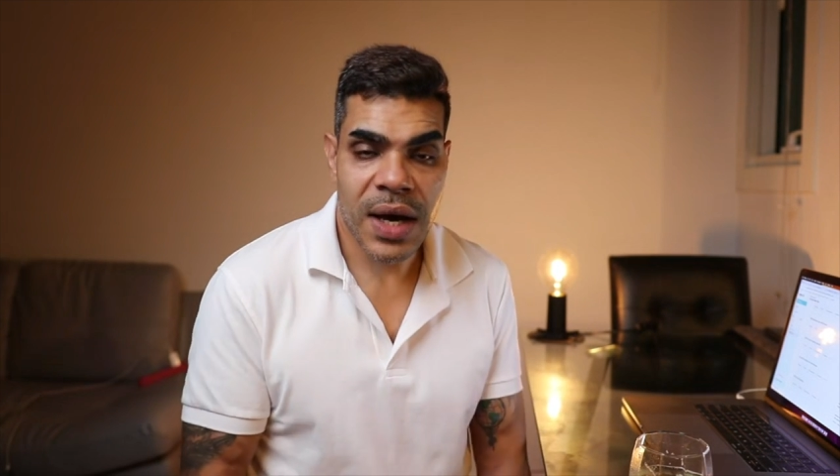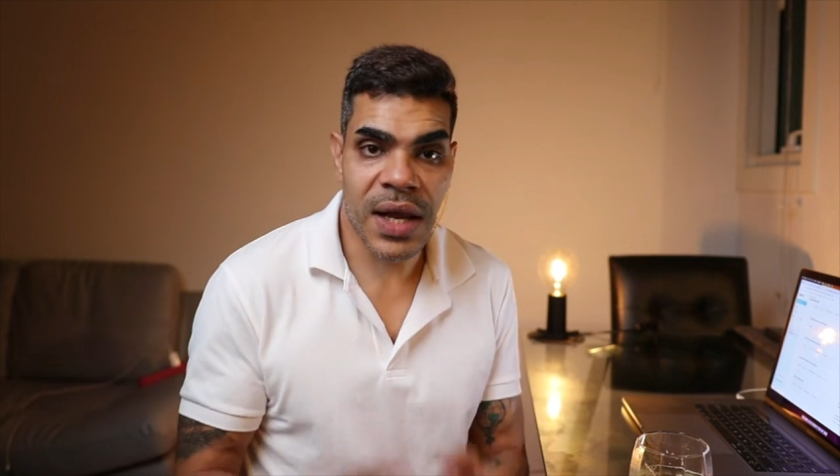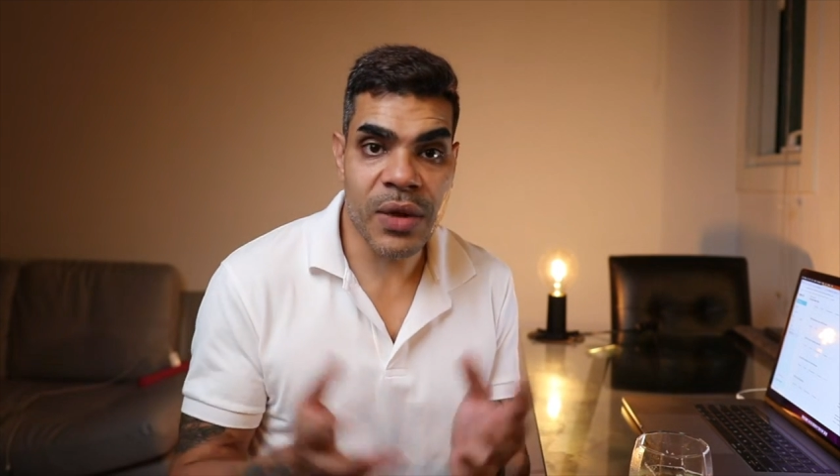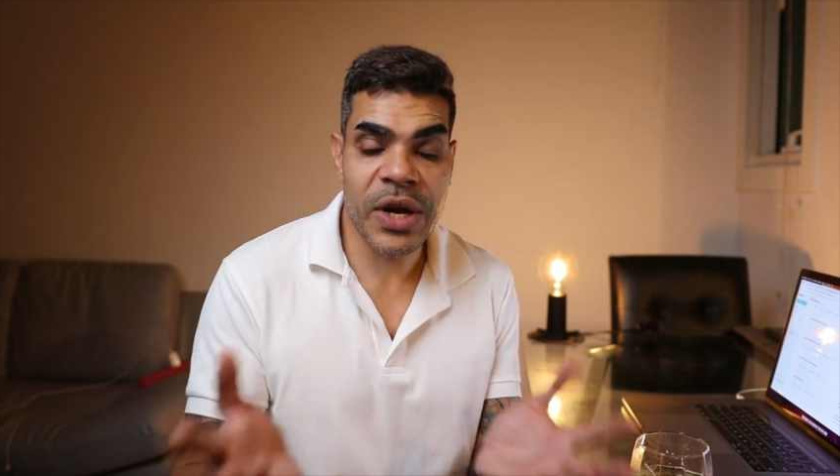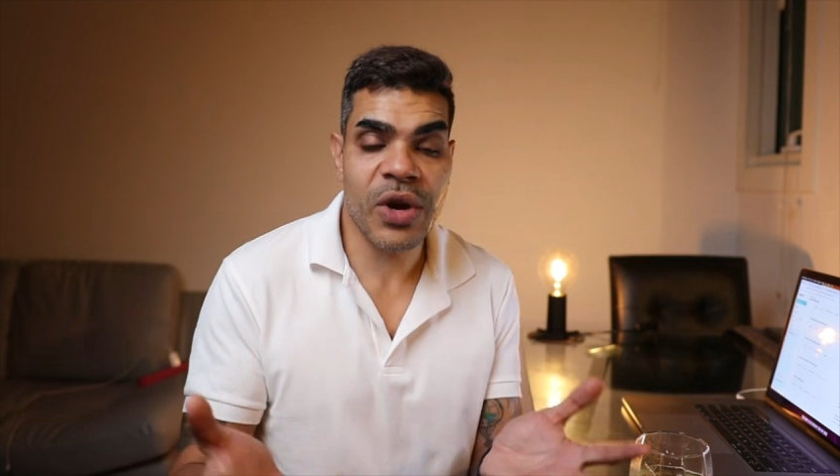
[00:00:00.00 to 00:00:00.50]

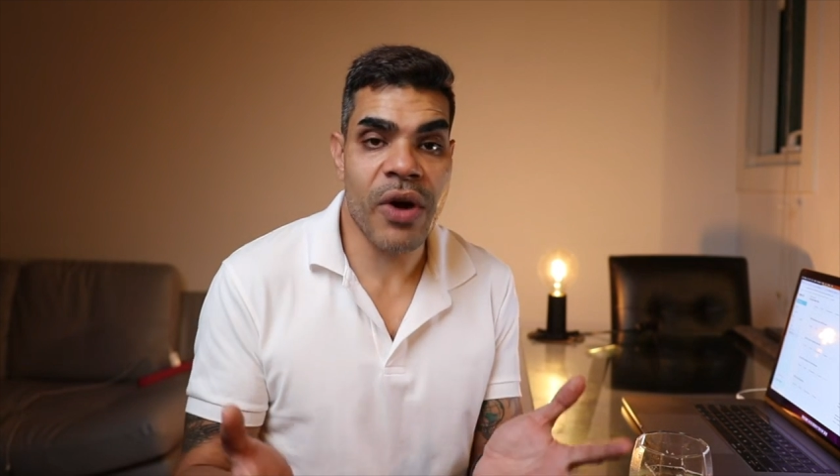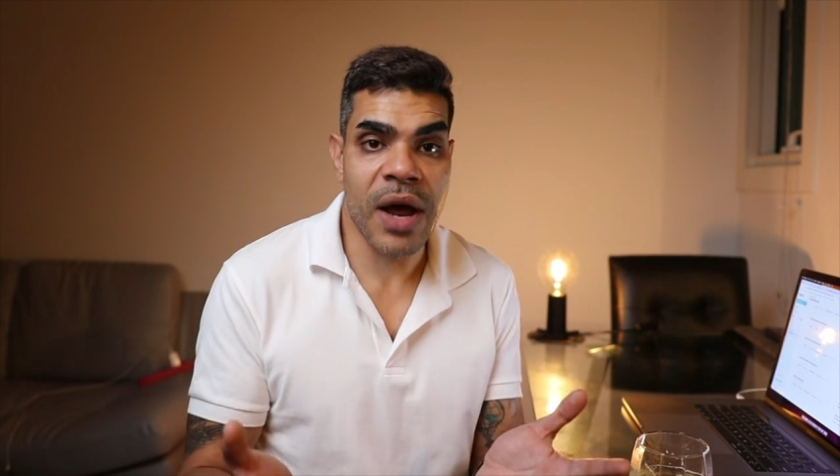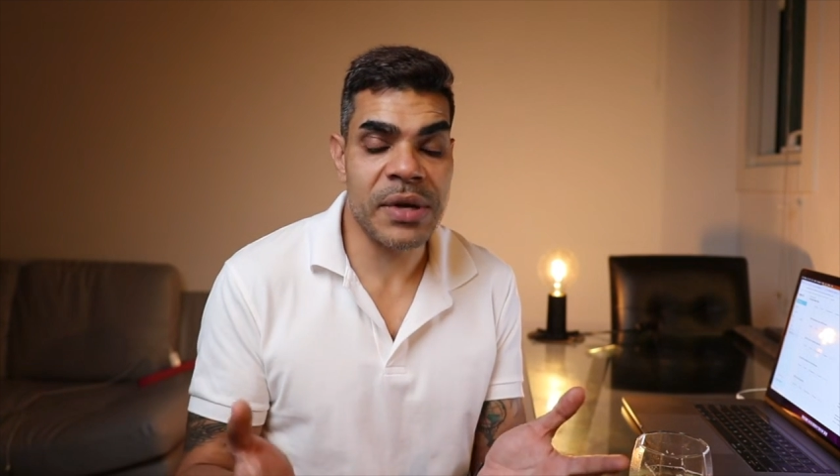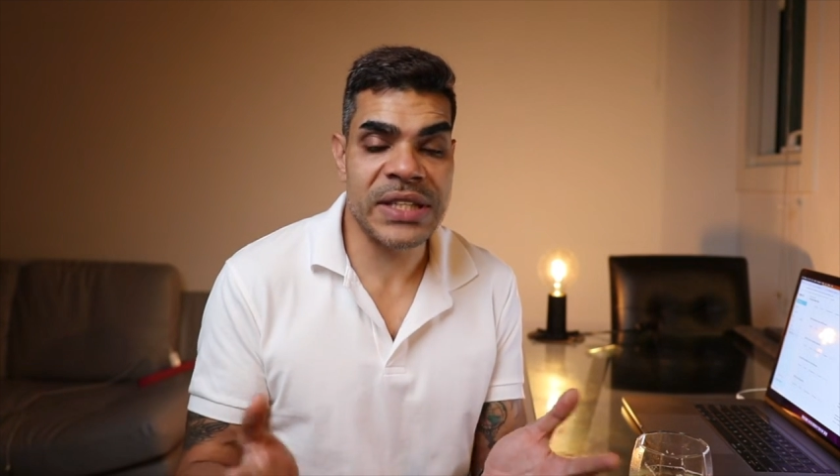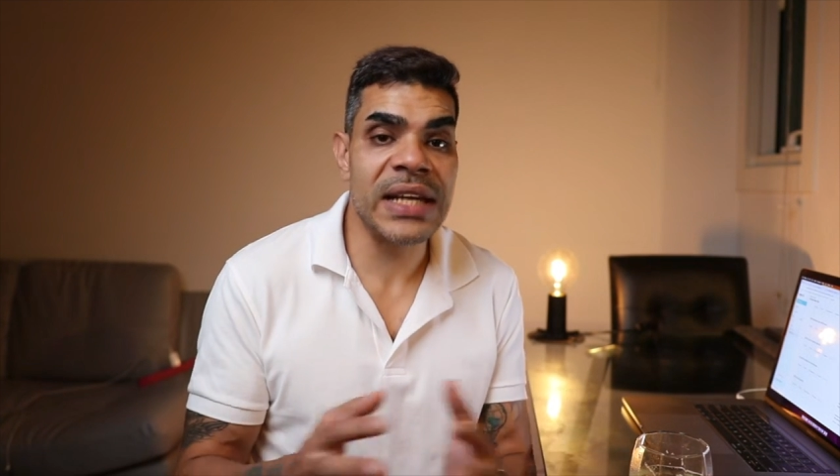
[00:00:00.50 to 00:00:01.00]
Another way to
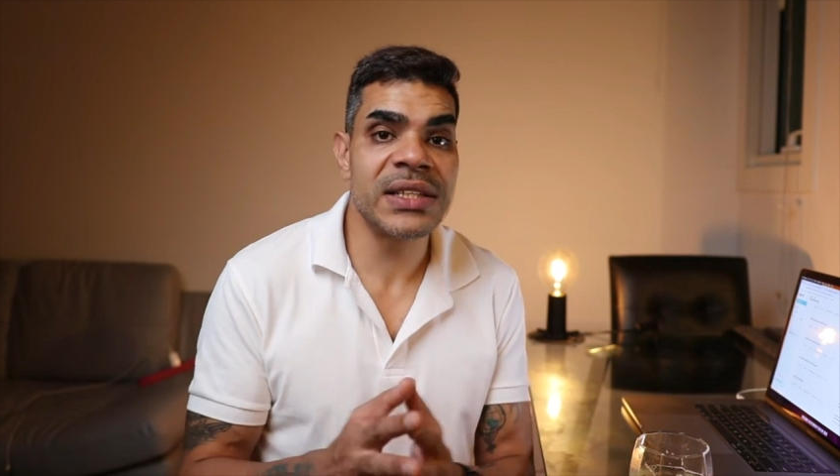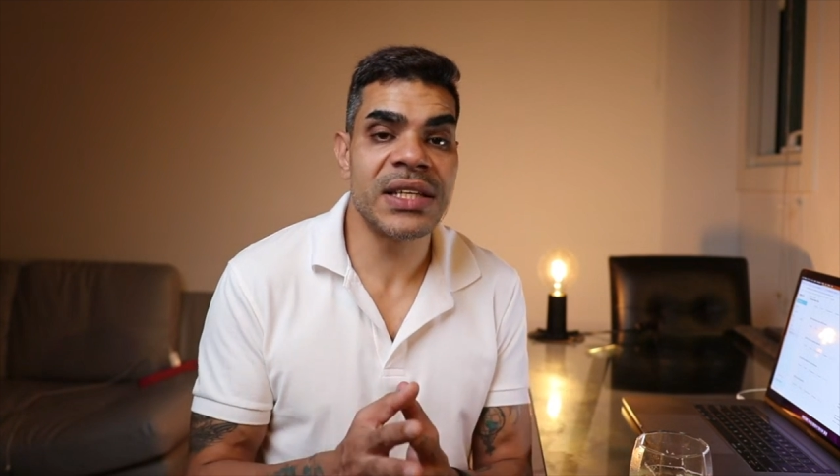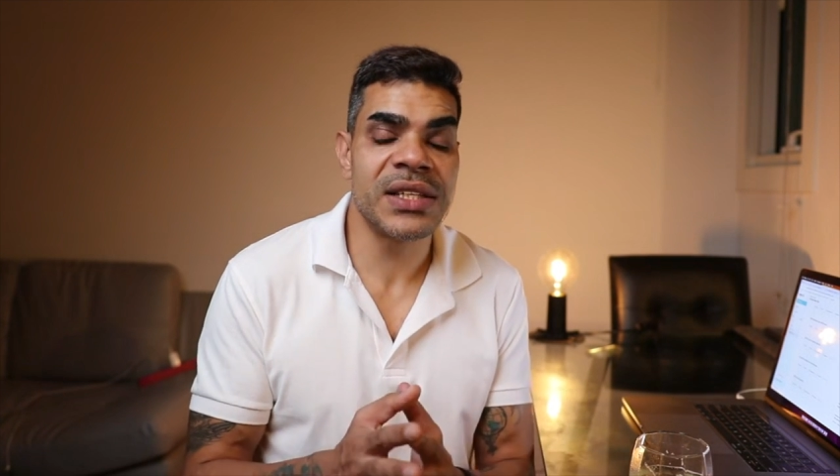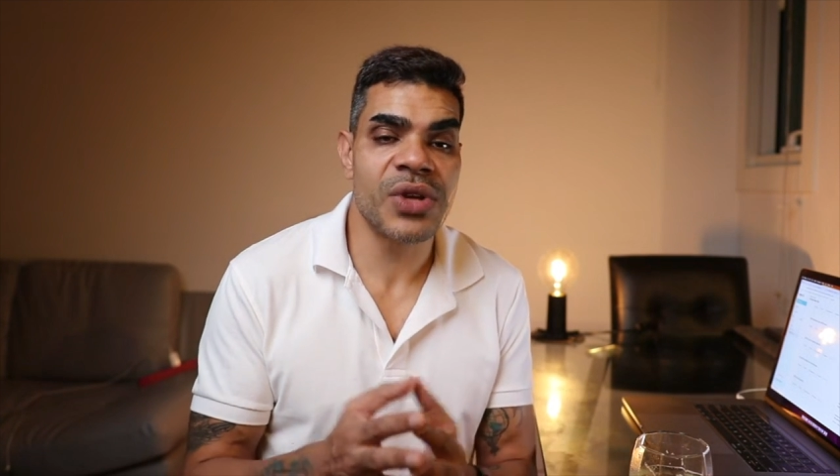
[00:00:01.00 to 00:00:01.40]
grab attention is